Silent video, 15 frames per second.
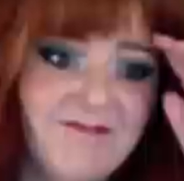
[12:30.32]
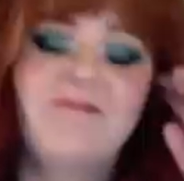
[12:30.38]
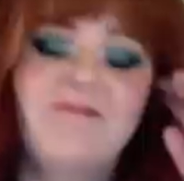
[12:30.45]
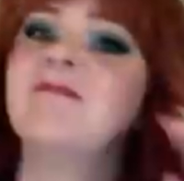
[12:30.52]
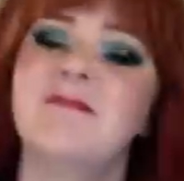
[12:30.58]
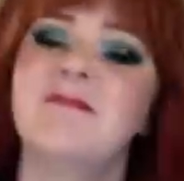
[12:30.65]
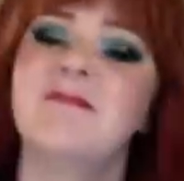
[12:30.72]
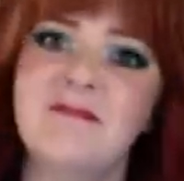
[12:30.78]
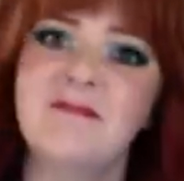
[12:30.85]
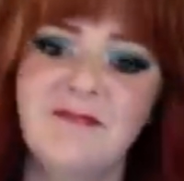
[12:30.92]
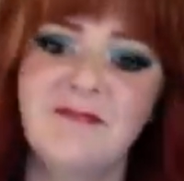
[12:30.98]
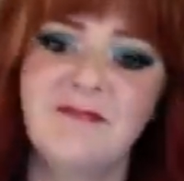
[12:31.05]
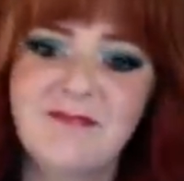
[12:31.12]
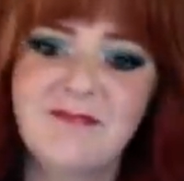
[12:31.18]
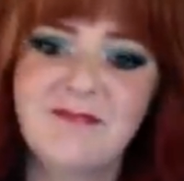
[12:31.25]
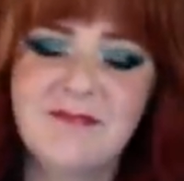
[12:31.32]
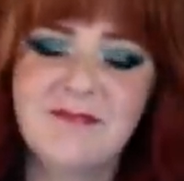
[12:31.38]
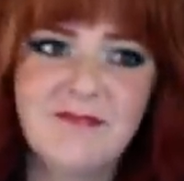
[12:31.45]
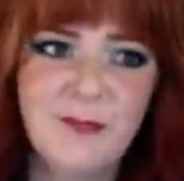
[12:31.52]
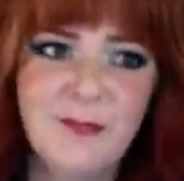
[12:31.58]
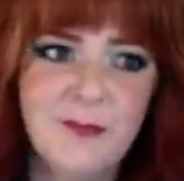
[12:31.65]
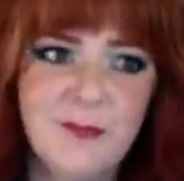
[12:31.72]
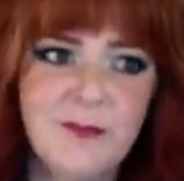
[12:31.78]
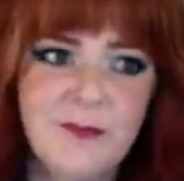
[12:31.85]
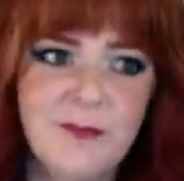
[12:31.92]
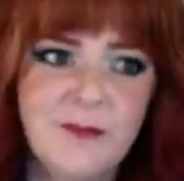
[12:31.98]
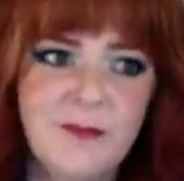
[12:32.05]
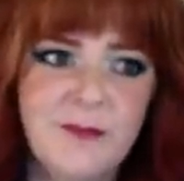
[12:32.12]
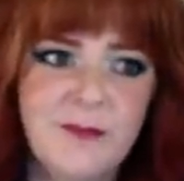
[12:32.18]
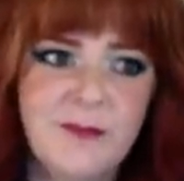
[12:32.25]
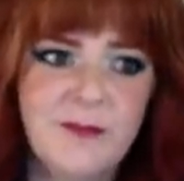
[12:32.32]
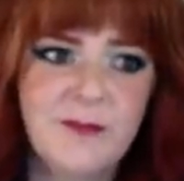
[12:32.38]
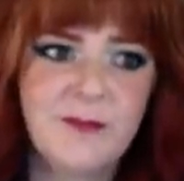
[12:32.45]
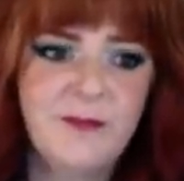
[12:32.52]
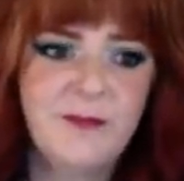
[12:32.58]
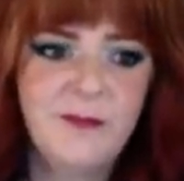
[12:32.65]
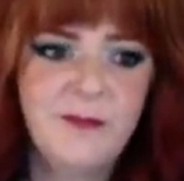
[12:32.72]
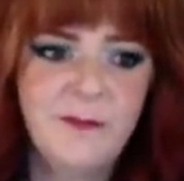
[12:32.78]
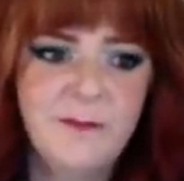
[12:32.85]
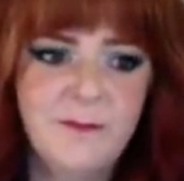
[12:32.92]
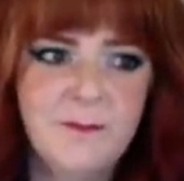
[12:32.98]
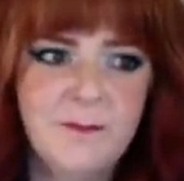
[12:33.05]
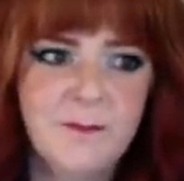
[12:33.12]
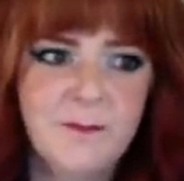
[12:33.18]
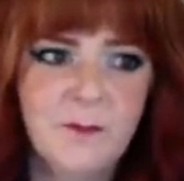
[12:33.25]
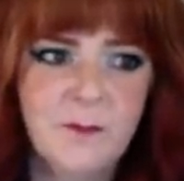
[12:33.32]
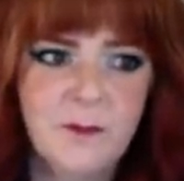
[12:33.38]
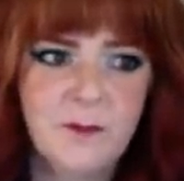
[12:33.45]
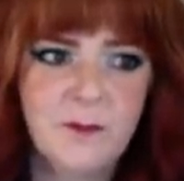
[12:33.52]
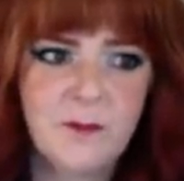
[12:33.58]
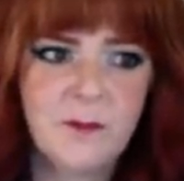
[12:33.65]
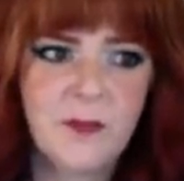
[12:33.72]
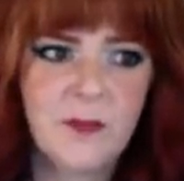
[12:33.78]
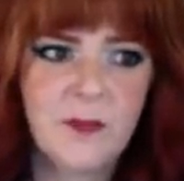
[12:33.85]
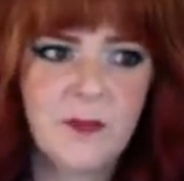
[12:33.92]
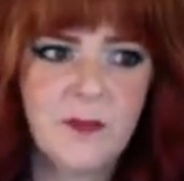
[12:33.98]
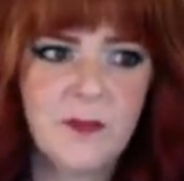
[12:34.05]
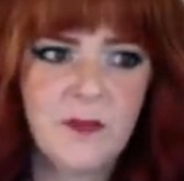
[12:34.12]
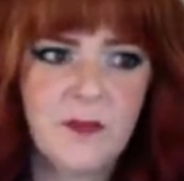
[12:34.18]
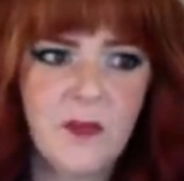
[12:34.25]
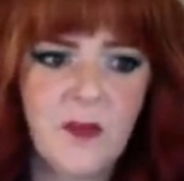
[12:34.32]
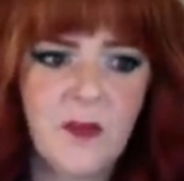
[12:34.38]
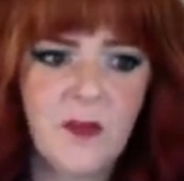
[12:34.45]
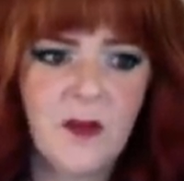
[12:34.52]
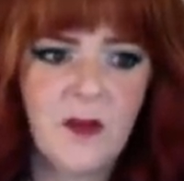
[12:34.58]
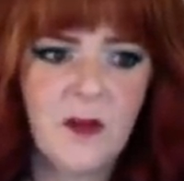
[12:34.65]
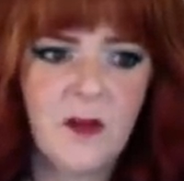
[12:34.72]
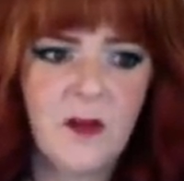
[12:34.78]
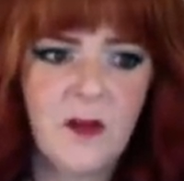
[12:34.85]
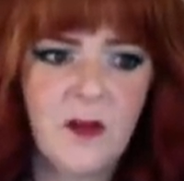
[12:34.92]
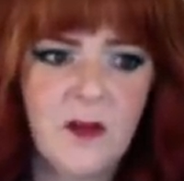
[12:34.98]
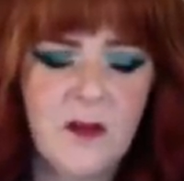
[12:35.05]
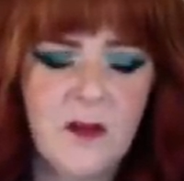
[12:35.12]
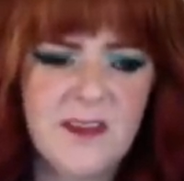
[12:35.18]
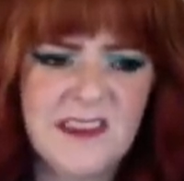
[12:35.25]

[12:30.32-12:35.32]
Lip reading: No words are spoken by the person on screen.